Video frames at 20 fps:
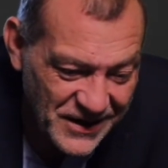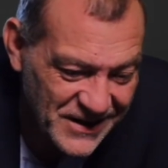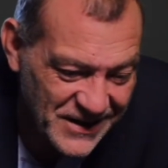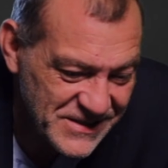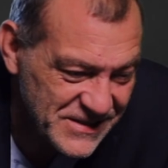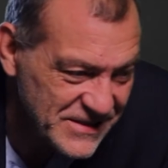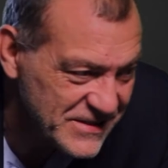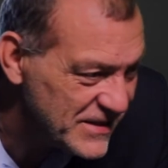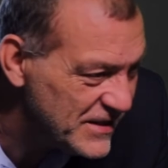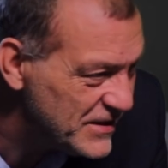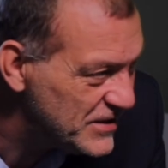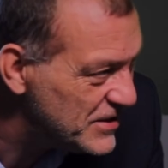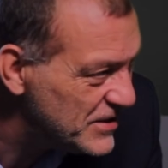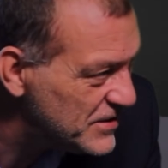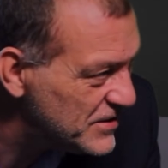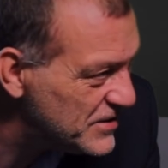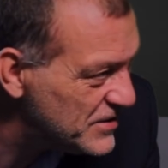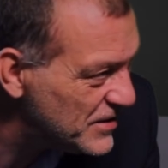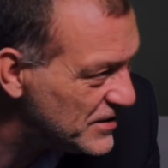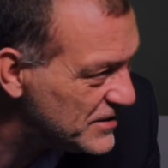I just think
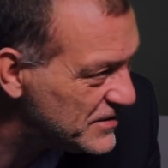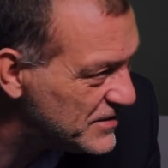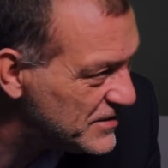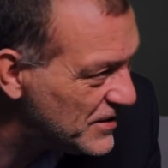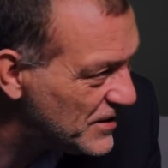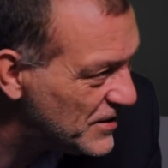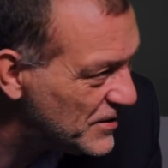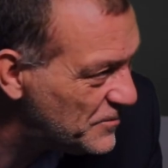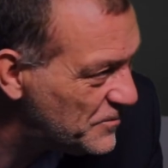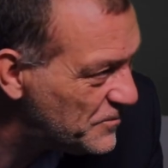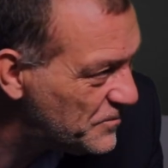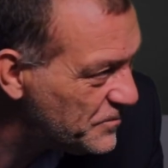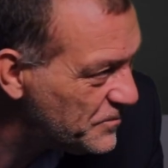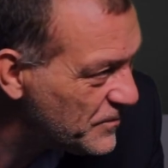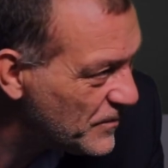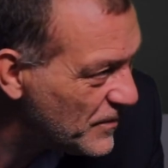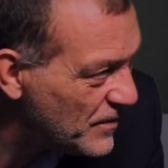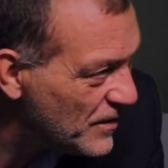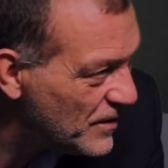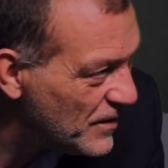that
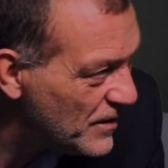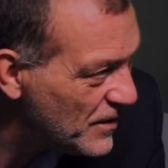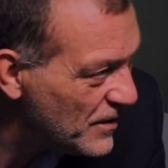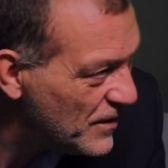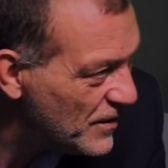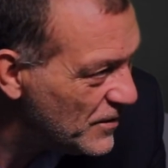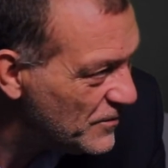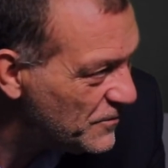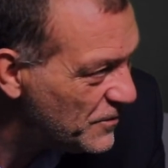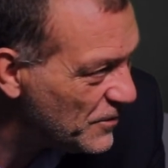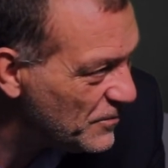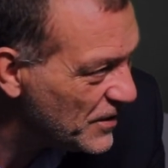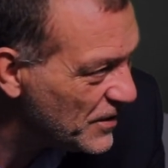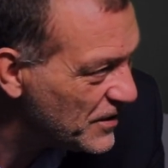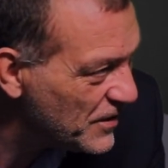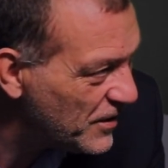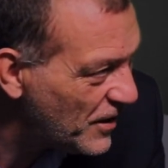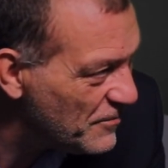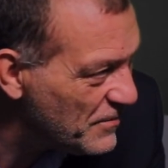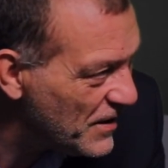from a
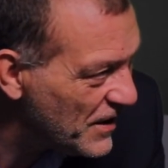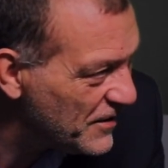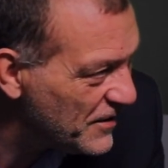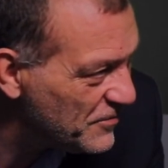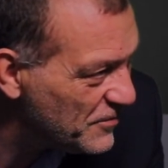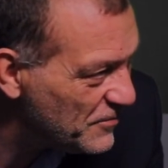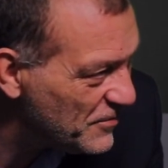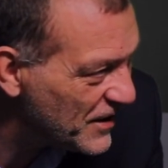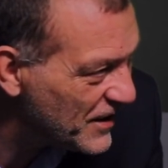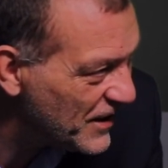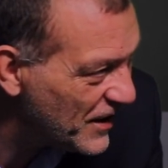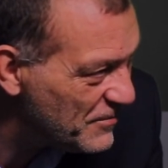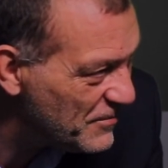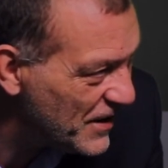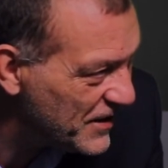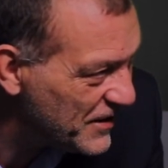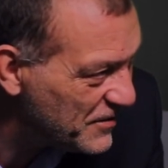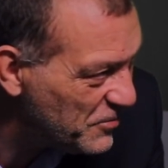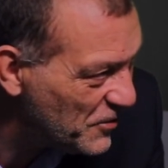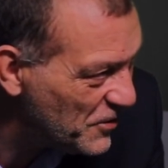
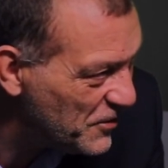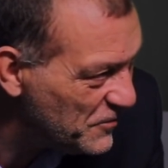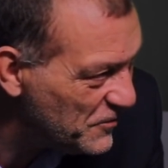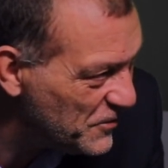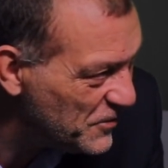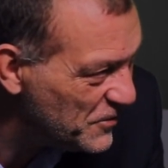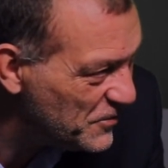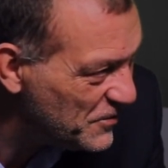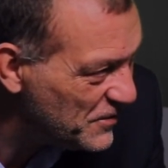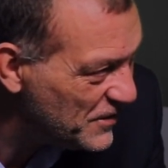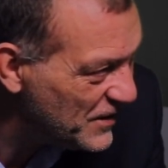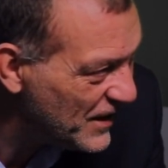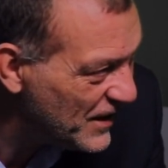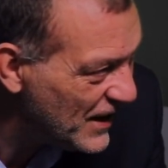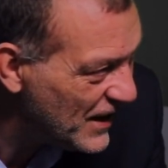climatic point of view,